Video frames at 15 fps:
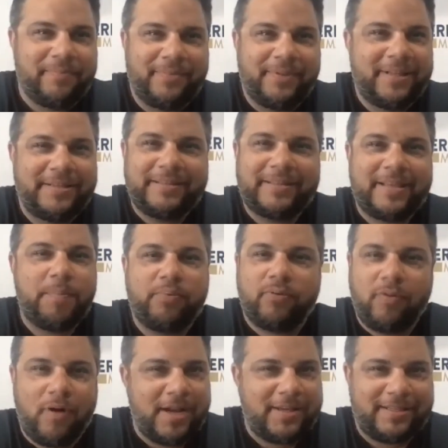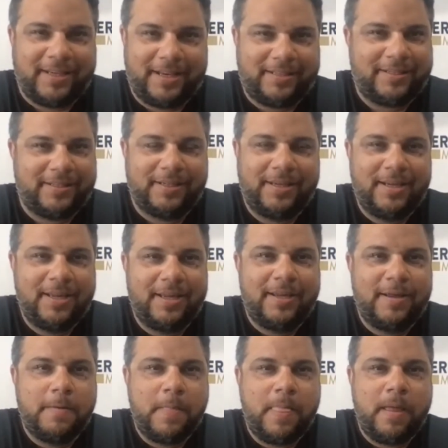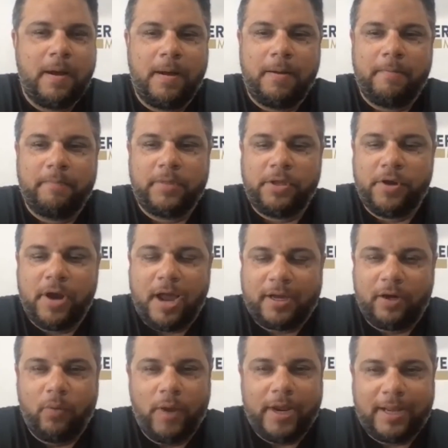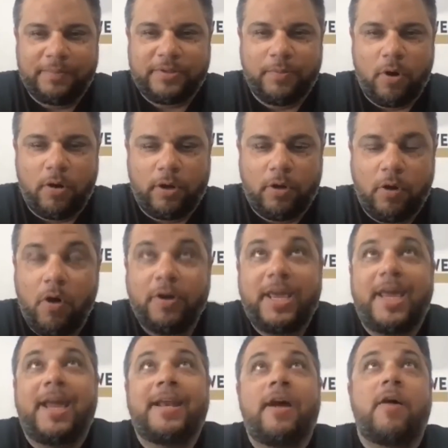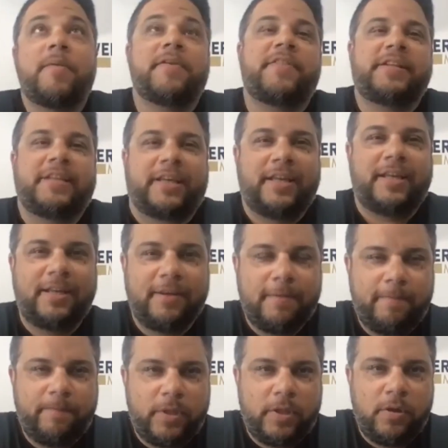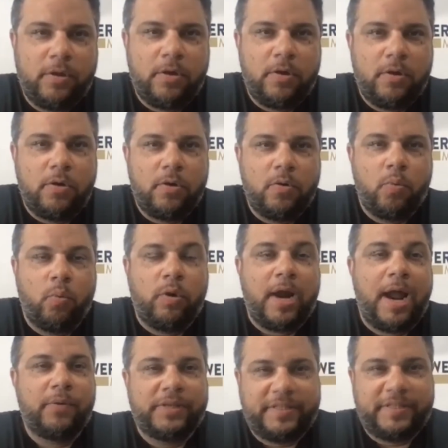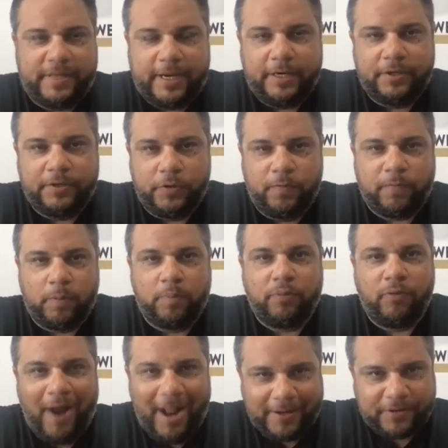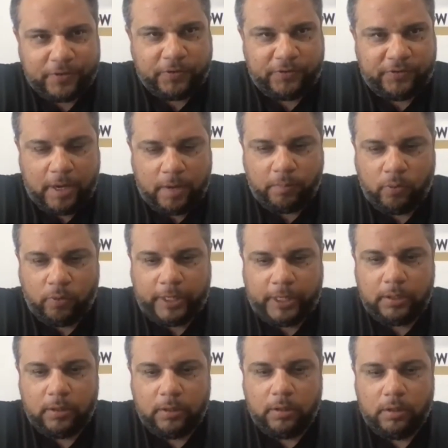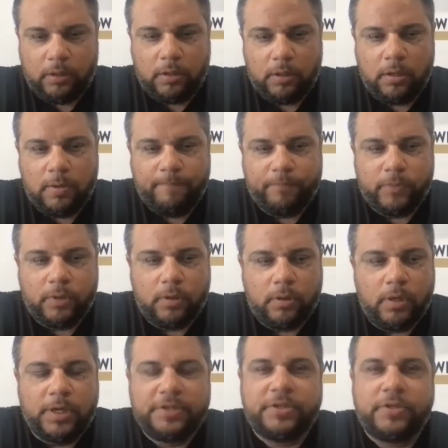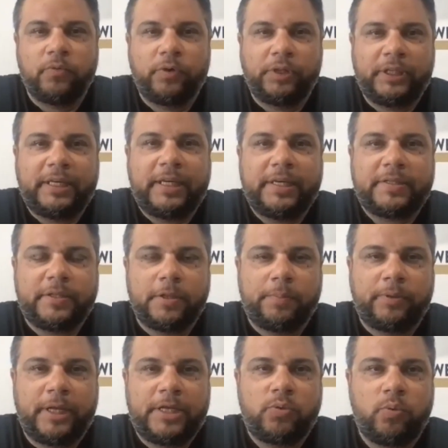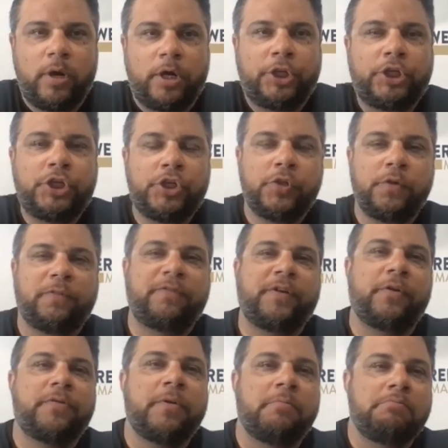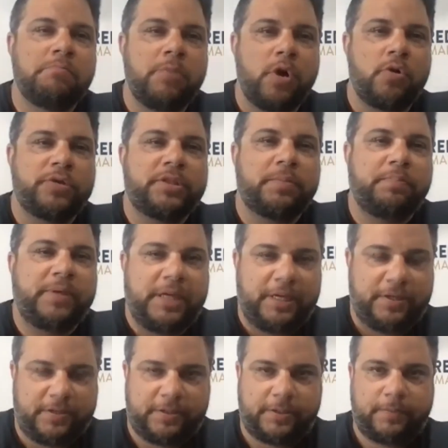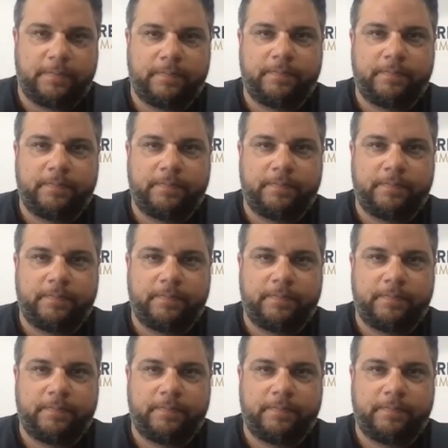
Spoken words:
This is a process. You're not going to wake up tomorrow and go, okay, now I'm authentic. What I would say to do from a practical standpoint is to really get to the place where you feel the most peace.